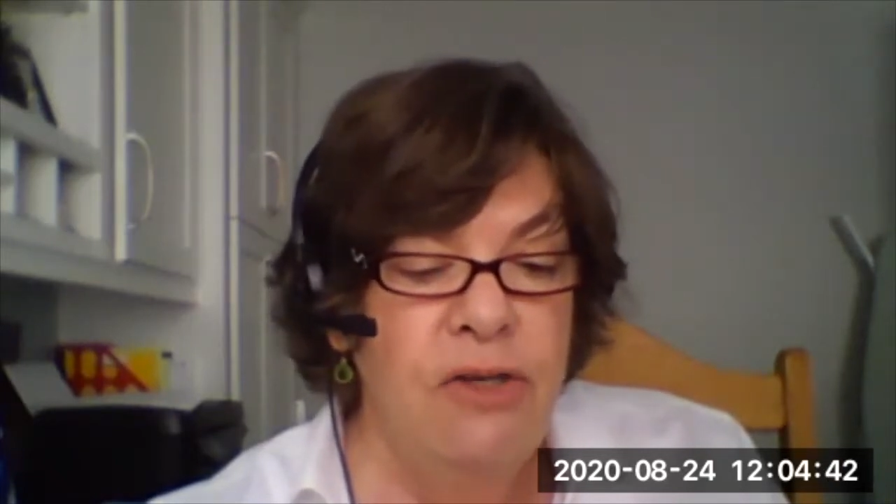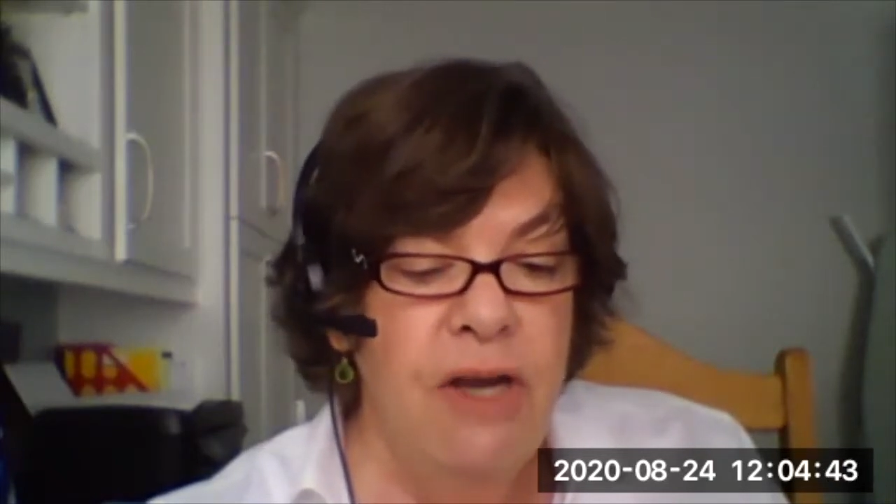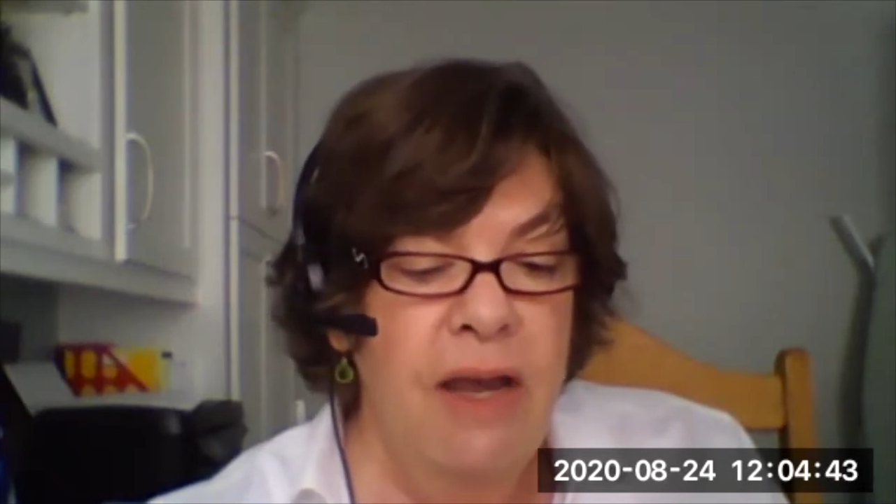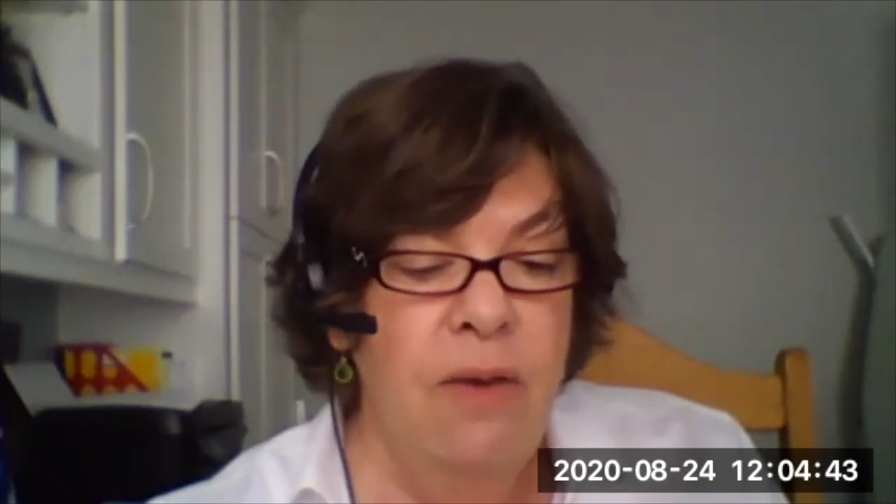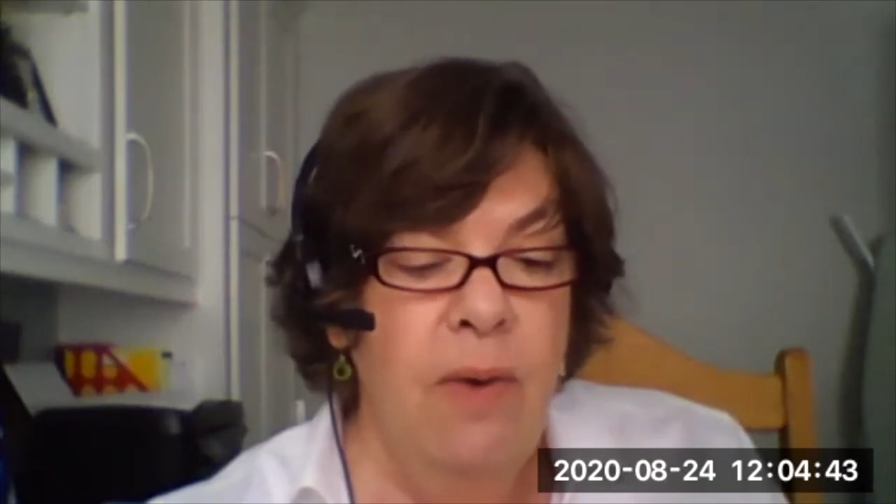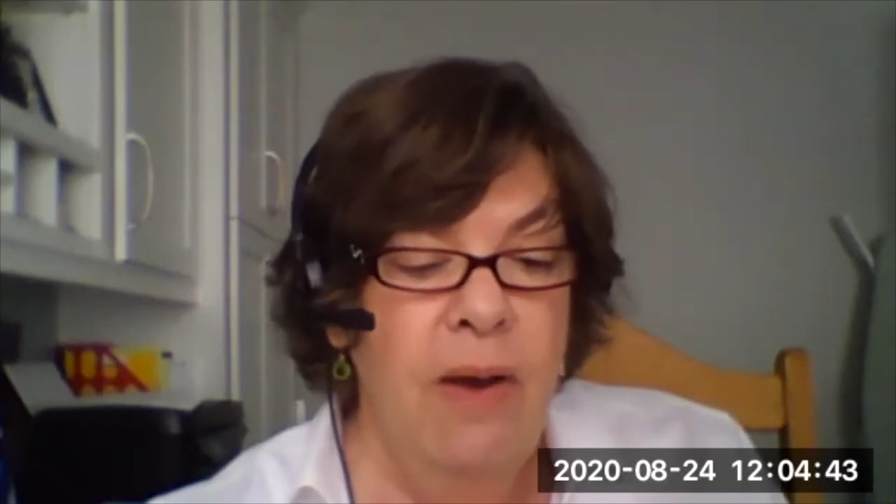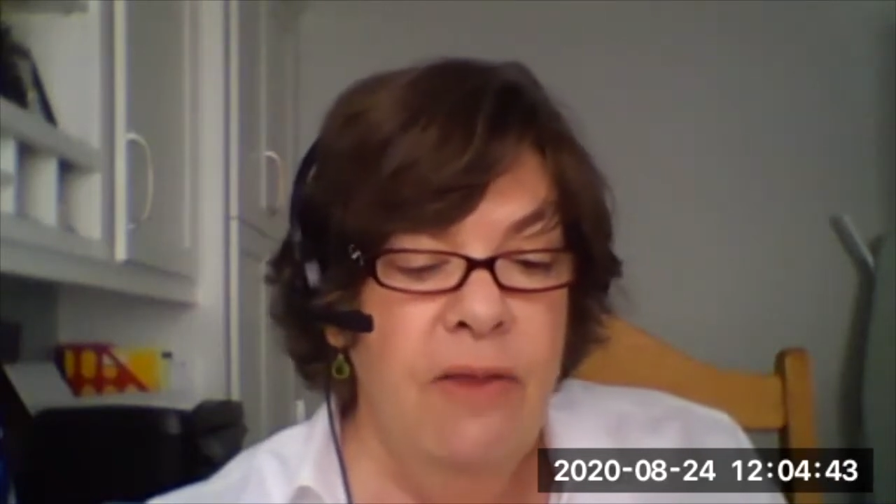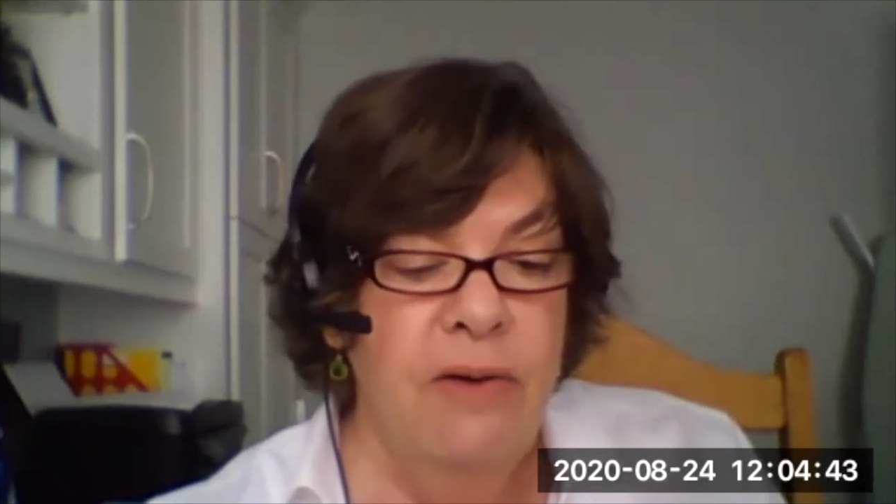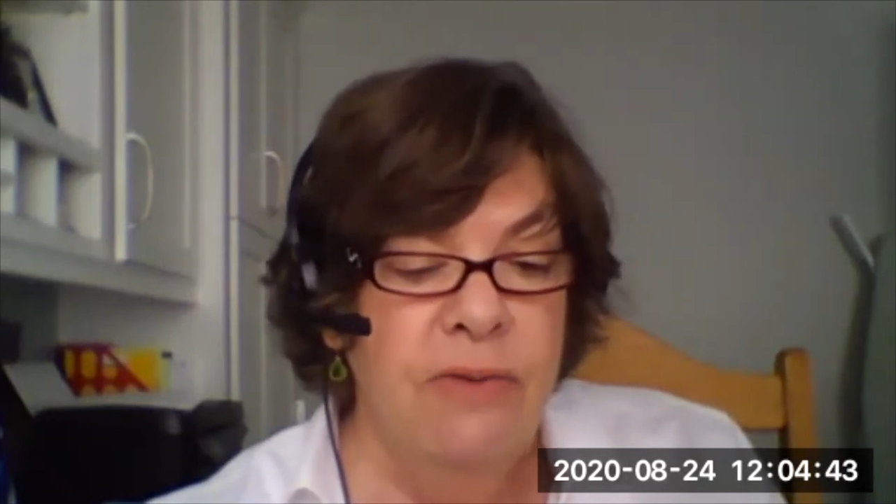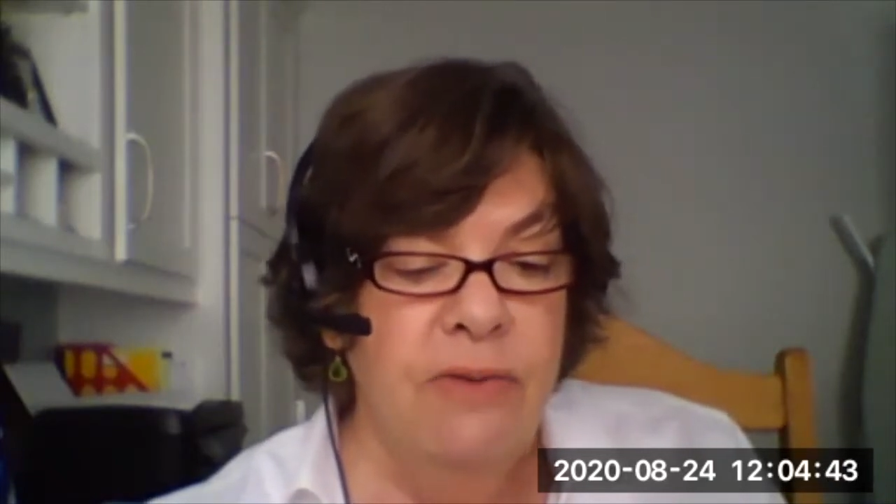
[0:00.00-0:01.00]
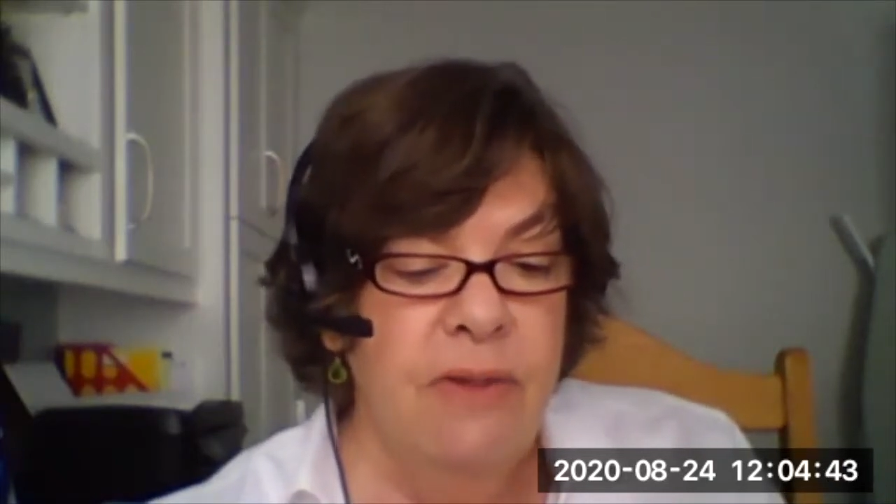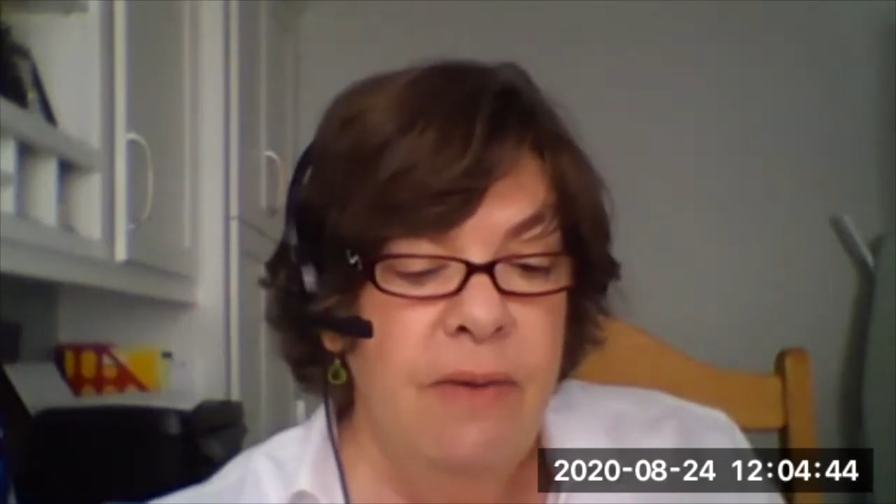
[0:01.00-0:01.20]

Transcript: J. Weathers.